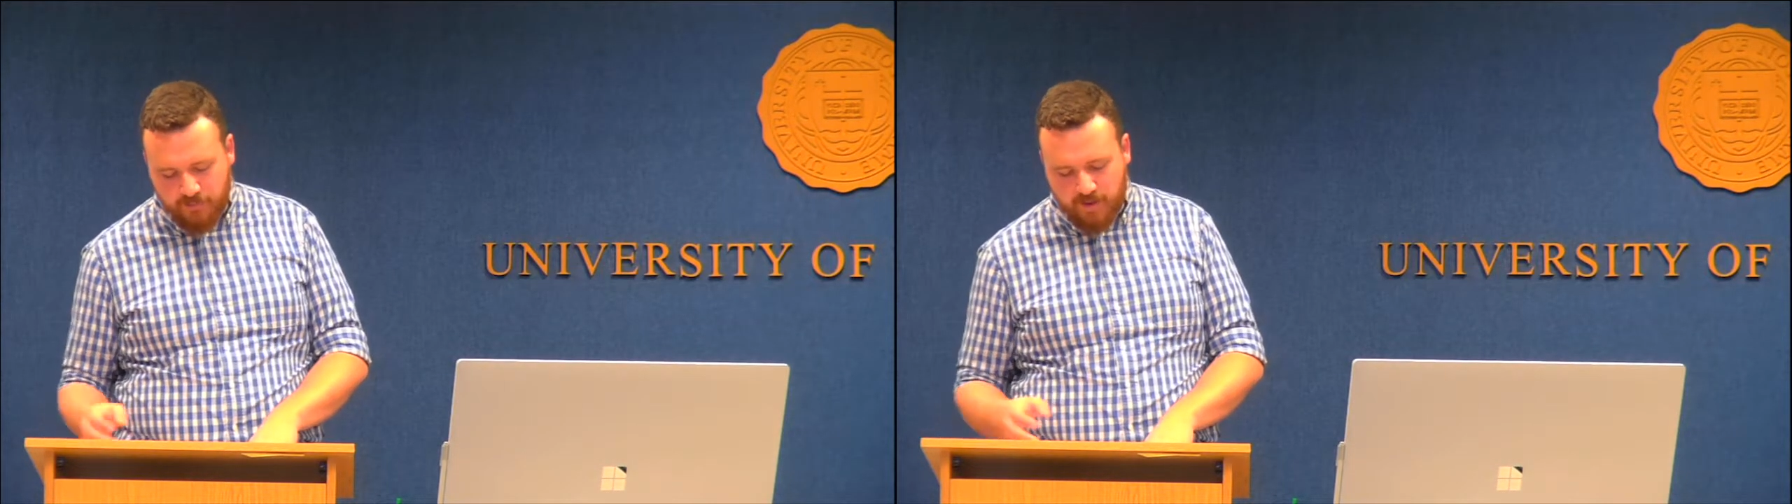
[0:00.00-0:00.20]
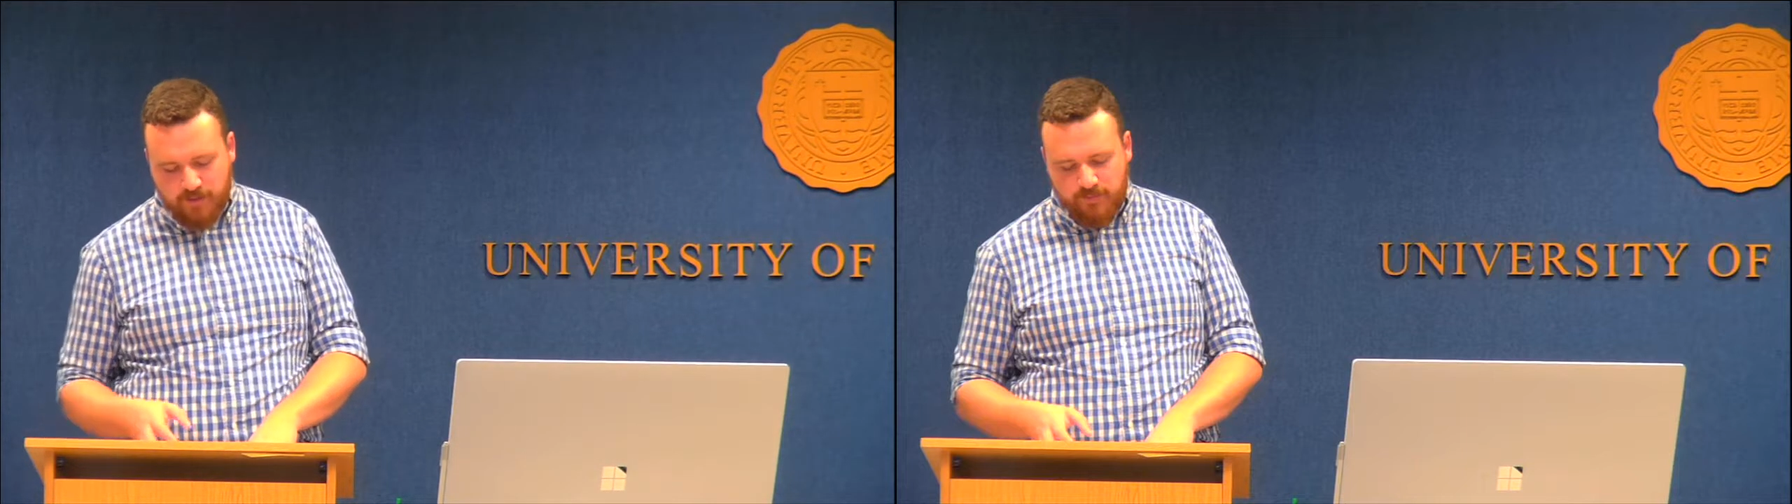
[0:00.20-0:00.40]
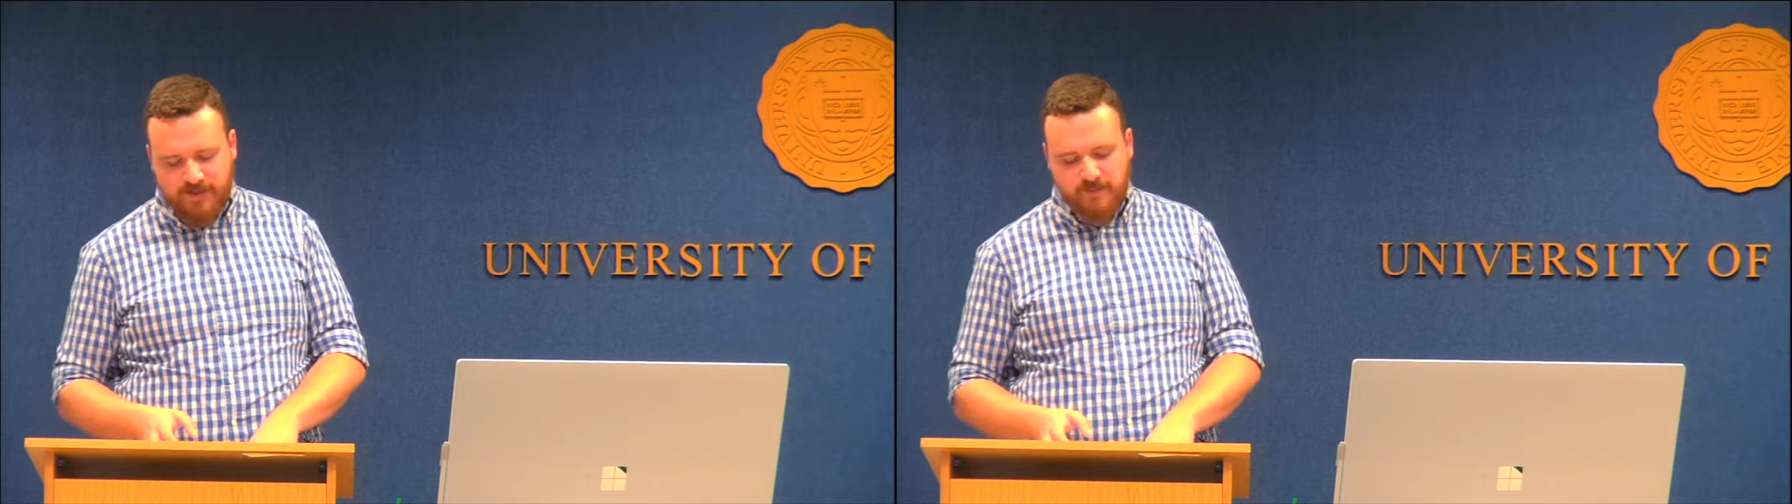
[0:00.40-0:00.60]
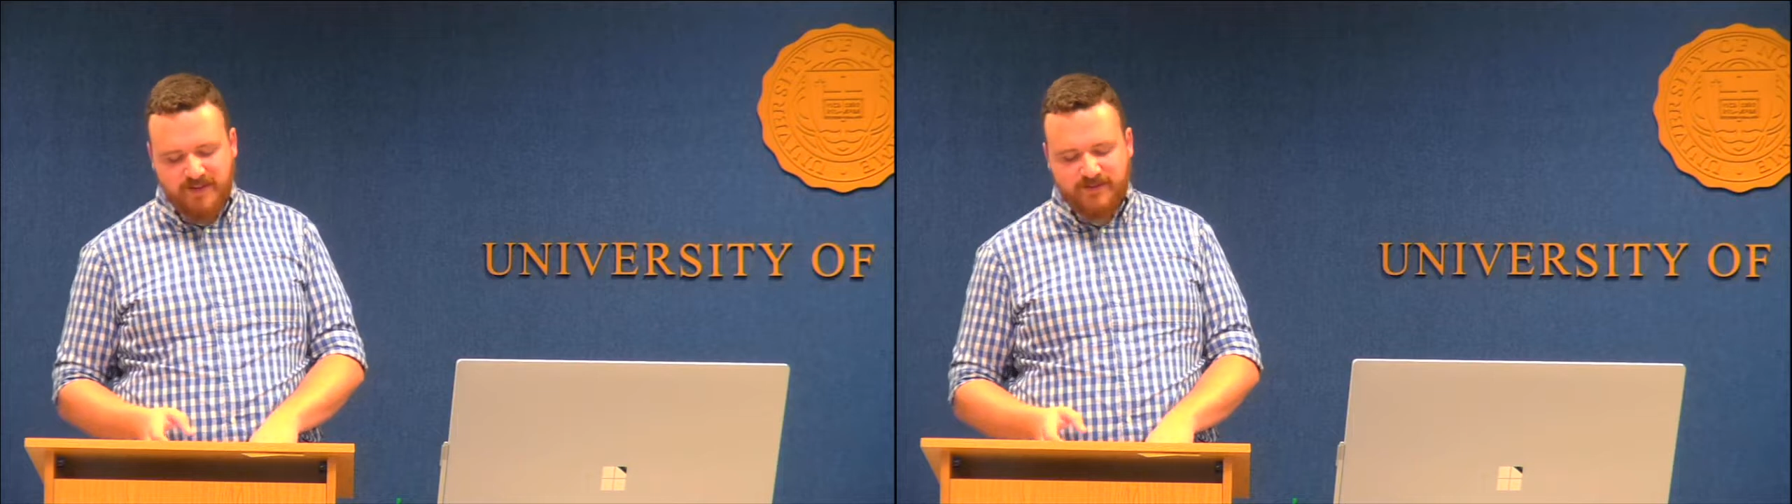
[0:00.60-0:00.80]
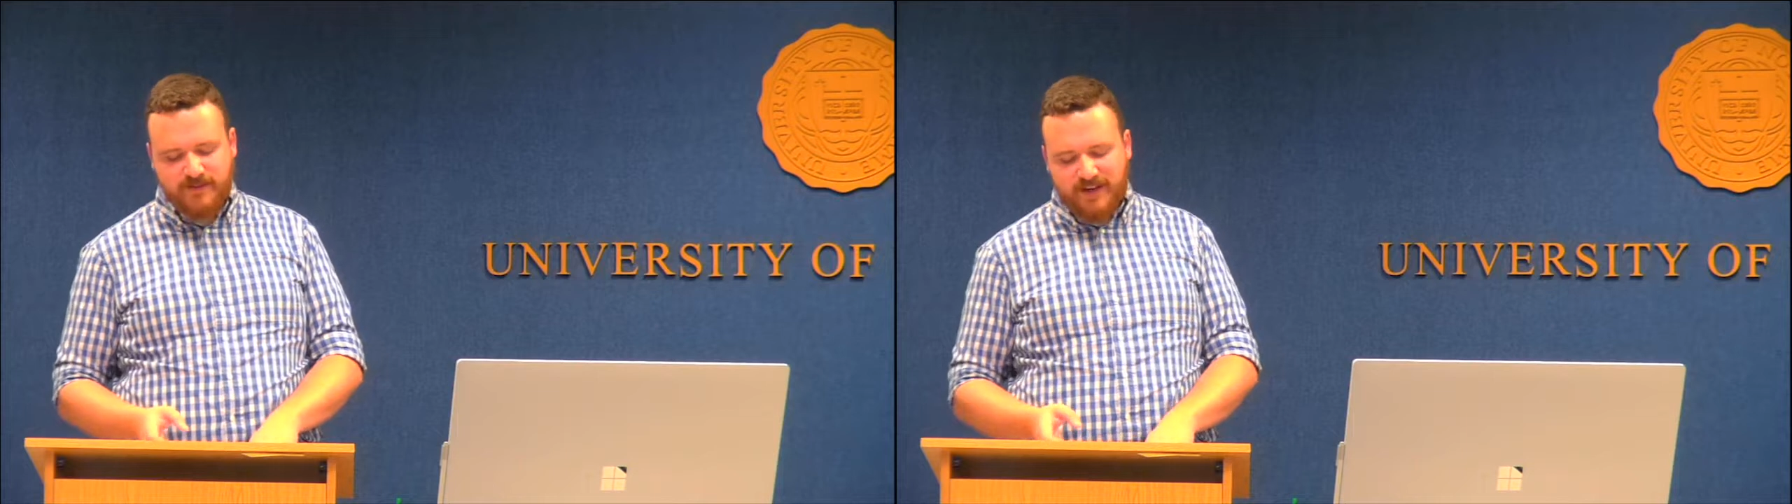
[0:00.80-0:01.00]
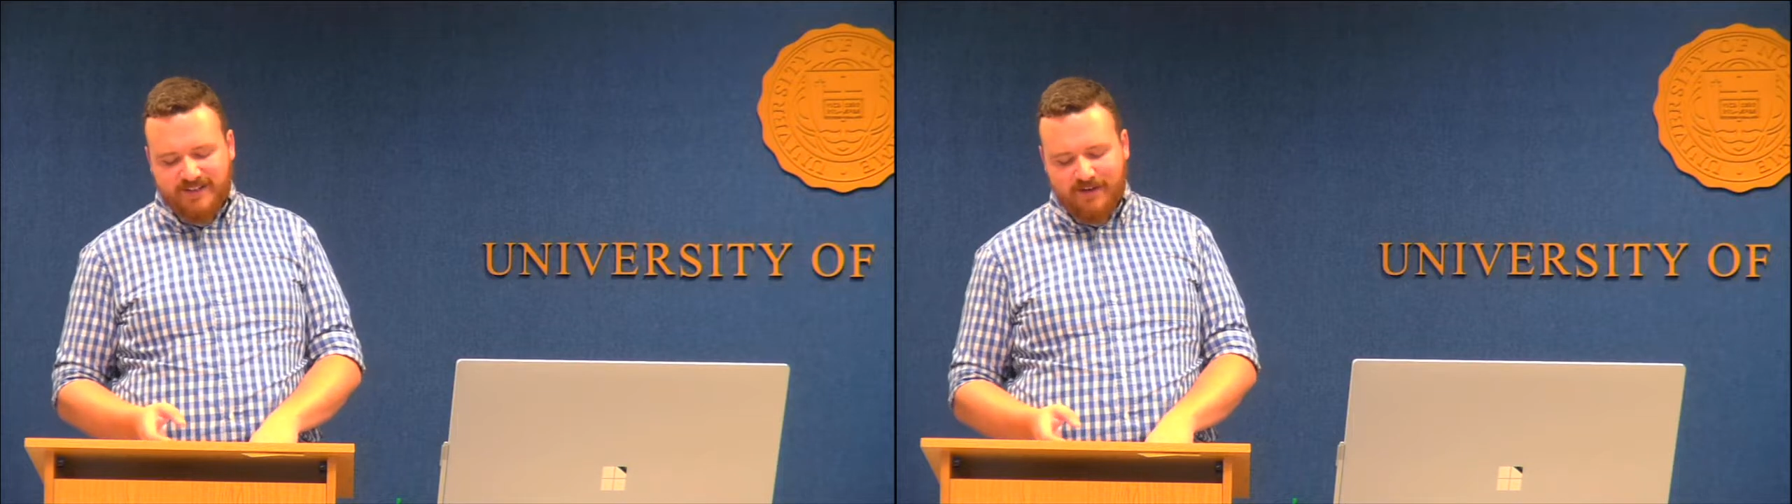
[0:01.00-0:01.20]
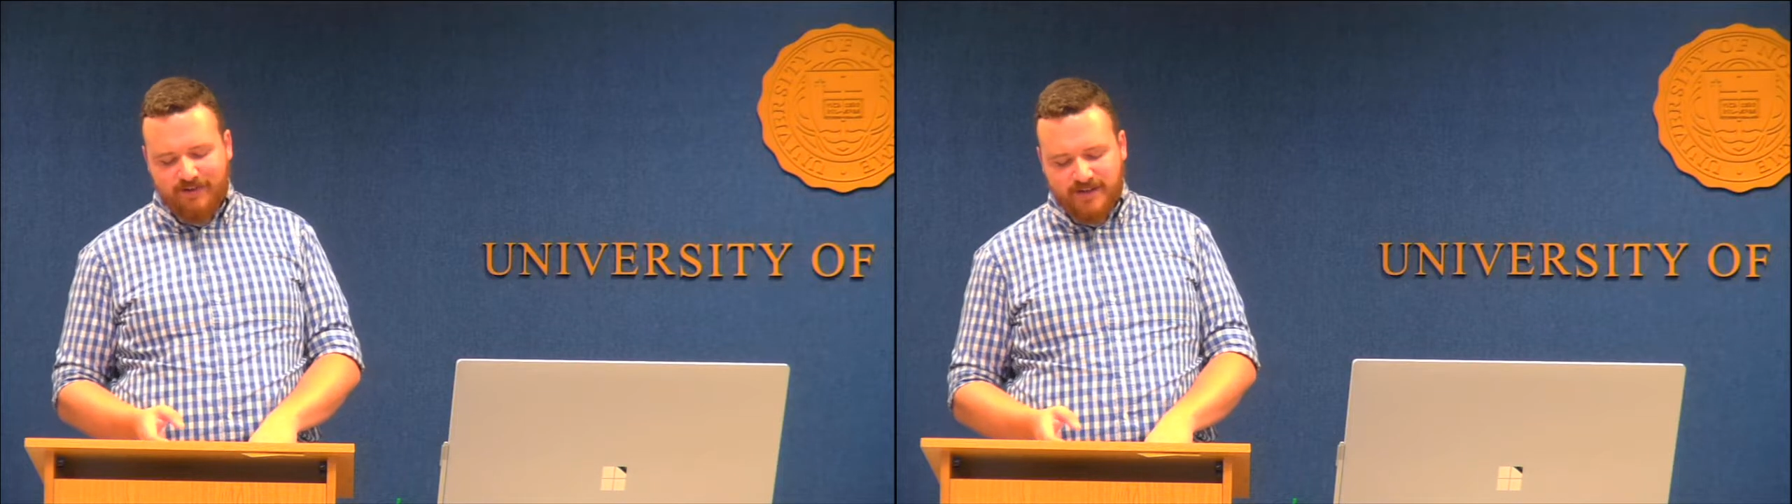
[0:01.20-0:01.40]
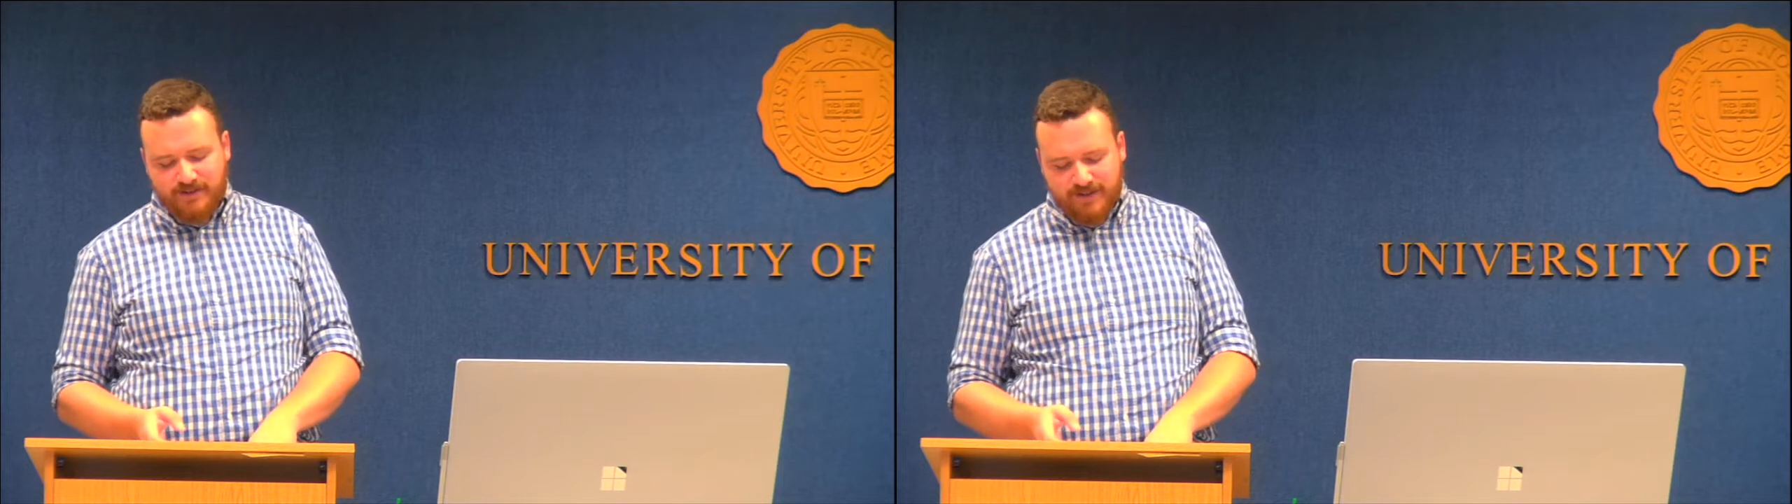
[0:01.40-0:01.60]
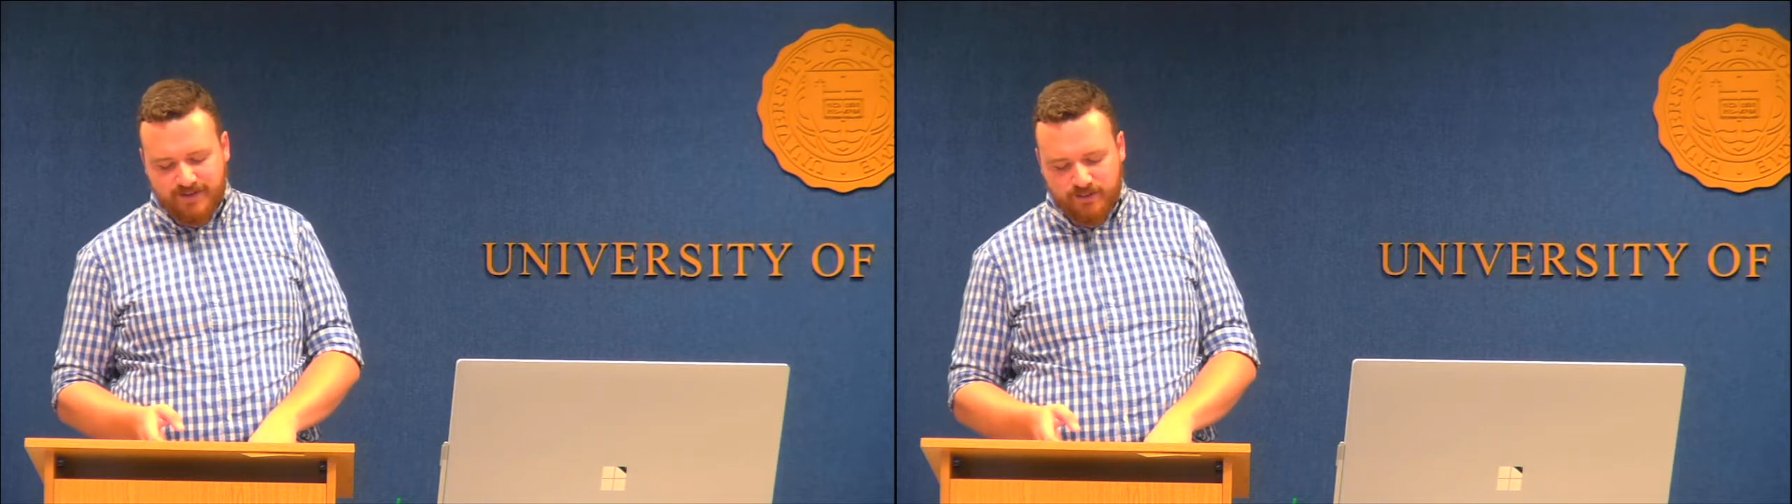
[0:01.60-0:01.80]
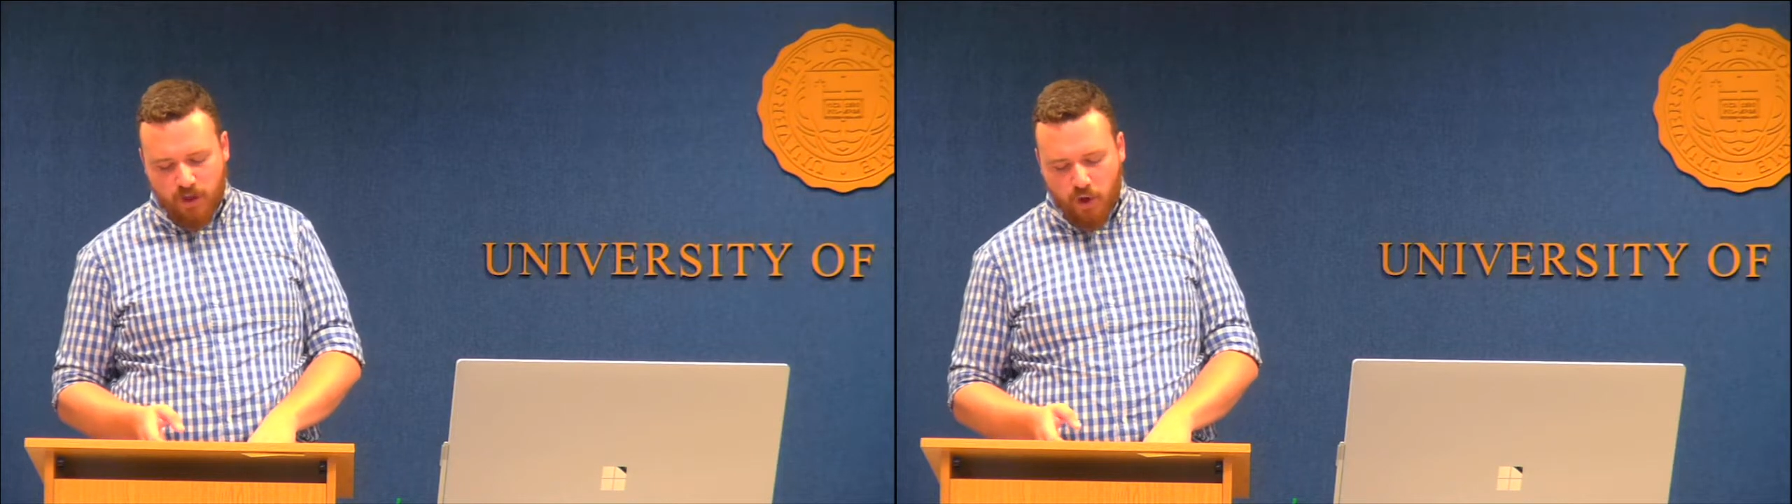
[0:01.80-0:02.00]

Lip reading: whether we should be strict evidentialists